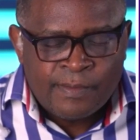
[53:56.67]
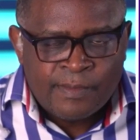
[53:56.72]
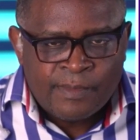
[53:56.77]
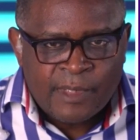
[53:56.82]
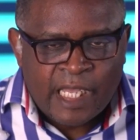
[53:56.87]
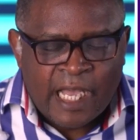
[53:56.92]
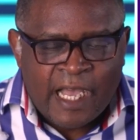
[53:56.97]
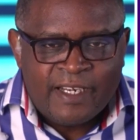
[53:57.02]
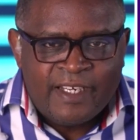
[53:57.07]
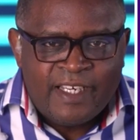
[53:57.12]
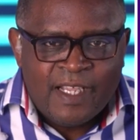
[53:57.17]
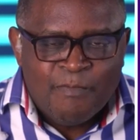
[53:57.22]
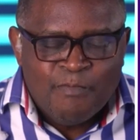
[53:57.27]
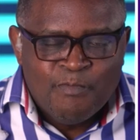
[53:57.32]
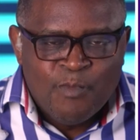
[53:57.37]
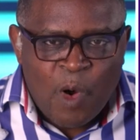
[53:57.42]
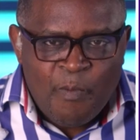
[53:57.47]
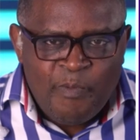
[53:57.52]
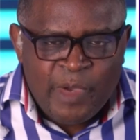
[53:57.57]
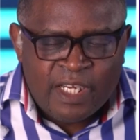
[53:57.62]
And the
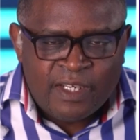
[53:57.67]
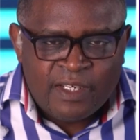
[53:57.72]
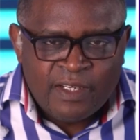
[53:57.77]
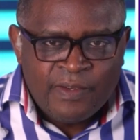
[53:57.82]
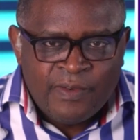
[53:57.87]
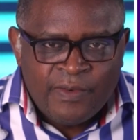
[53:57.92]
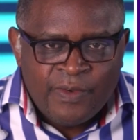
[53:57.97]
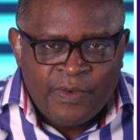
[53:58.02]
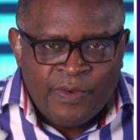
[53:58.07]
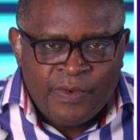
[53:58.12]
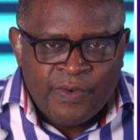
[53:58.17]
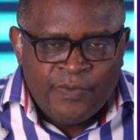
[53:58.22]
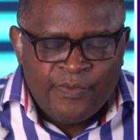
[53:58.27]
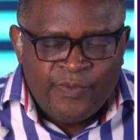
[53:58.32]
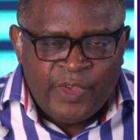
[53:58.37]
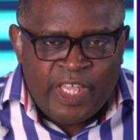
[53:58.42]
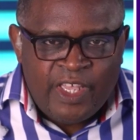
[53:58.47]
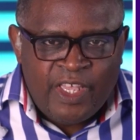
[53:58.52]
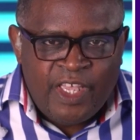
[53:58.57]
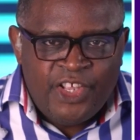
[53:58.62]
moment
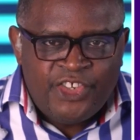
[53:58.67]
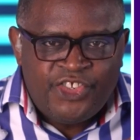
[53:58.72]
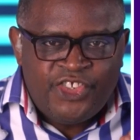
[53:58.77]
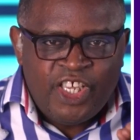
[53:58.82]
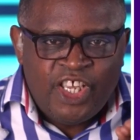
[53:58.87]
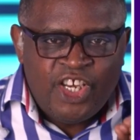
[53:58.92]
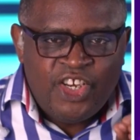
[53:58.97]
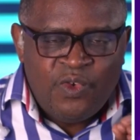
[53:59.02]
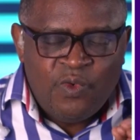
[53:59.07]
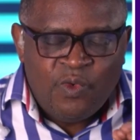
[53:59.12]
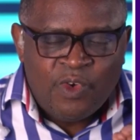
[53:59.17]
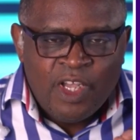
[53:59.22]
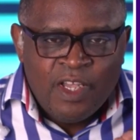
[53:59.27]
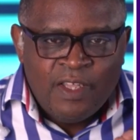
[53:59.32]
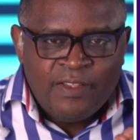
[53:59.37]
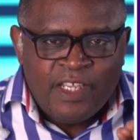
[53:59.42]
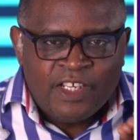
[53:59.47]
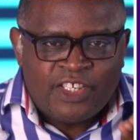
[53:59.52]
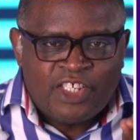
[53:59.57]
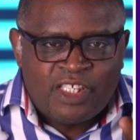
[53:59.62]
he is in you,
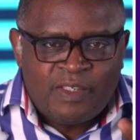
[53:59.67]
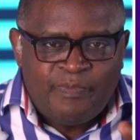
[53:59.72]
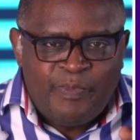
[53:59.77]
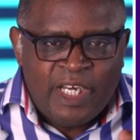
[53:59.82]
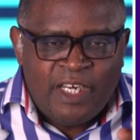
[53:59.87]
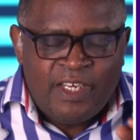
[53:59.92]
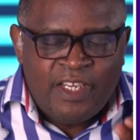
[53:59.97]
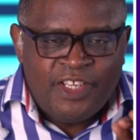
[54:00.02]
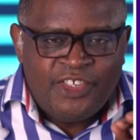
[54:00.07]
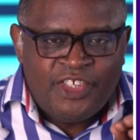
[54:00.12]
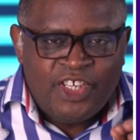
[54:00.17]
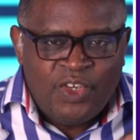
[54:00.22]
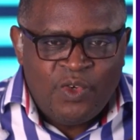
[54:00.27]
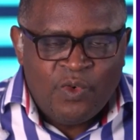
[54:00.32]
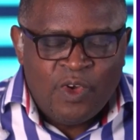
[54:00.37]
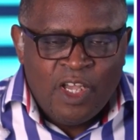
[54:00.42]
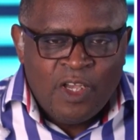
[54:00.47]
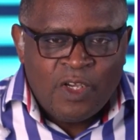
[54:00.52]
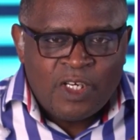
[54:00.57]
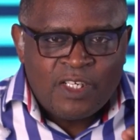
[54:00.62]
the spirit is in you.
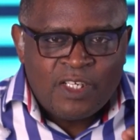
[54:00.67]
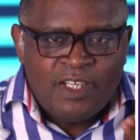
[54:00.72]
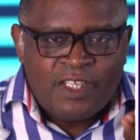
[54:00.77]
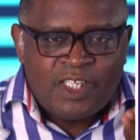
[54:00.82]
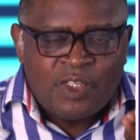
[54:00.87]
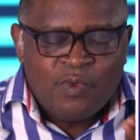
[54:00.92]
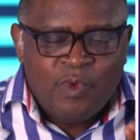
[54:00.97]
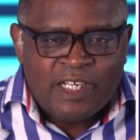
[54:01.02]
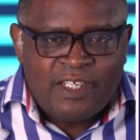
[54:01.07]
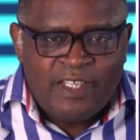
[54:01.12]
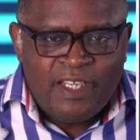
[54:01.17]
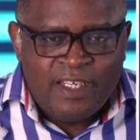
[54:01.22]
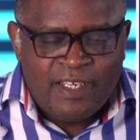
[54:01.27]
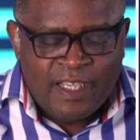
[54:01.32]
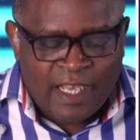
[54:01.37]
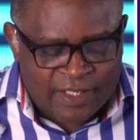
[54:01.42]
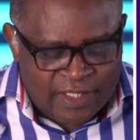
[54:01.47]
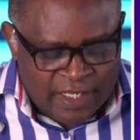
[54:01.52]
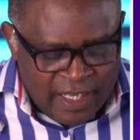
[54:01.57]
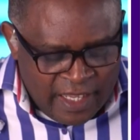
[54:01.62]
This is what he
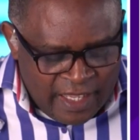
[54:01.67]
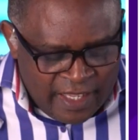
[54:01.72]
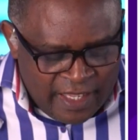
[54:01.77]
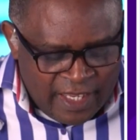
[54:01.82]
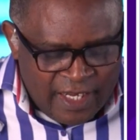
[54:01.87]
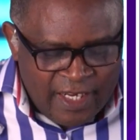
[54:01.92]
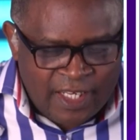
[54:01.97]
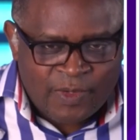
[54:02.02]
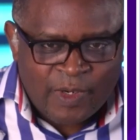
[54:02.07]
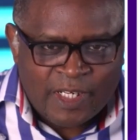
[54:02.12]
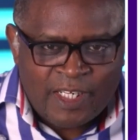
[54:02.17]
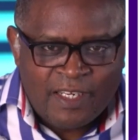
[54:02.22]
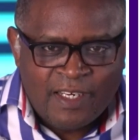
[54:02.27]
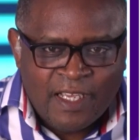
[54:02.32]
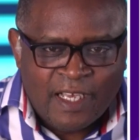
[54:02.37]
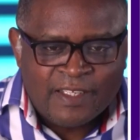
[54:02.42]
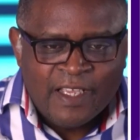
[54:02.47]
does. This is what he does.